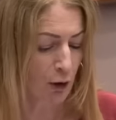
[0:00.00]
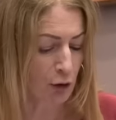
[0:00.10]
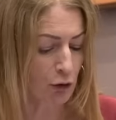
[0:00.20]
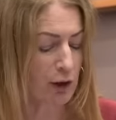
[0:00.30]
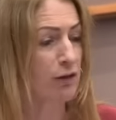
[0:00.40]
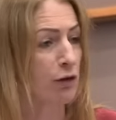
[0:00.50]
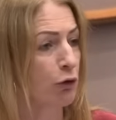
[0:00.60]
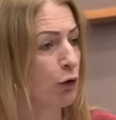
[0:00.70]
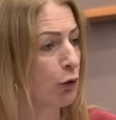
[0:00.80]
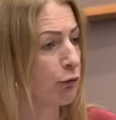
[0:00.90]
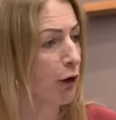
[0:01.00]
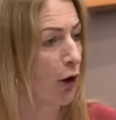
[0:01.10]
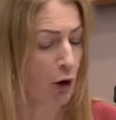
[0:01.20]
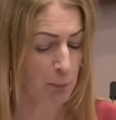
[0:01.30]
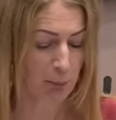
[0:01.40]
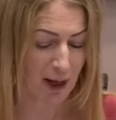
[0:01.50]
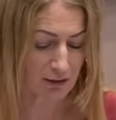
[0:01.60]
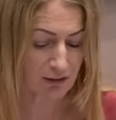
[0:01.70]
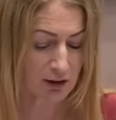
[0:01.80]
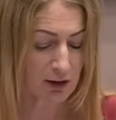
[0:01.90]
Hungary is a rule of law
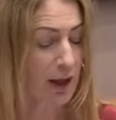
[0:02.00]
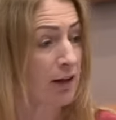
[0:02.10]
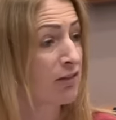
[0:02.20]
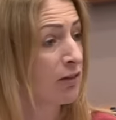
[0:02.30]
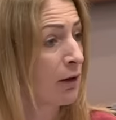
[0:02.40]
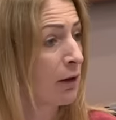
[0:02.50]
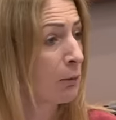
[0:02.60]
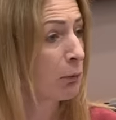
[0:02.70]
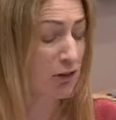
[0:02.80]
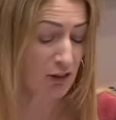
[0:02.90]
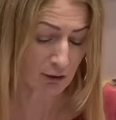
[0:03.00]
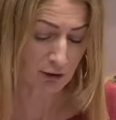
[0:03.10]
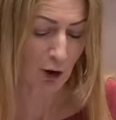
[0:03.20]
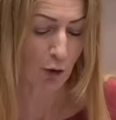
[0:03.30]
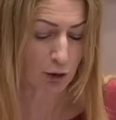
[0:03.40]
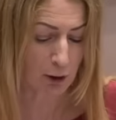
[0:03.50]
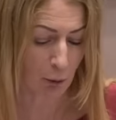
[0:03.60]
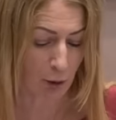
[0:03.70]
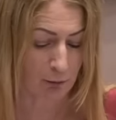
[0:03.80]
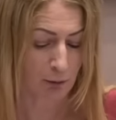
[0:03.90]
basket case, but it's not the only
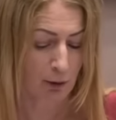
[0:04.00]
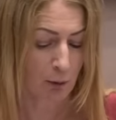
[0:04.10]
one.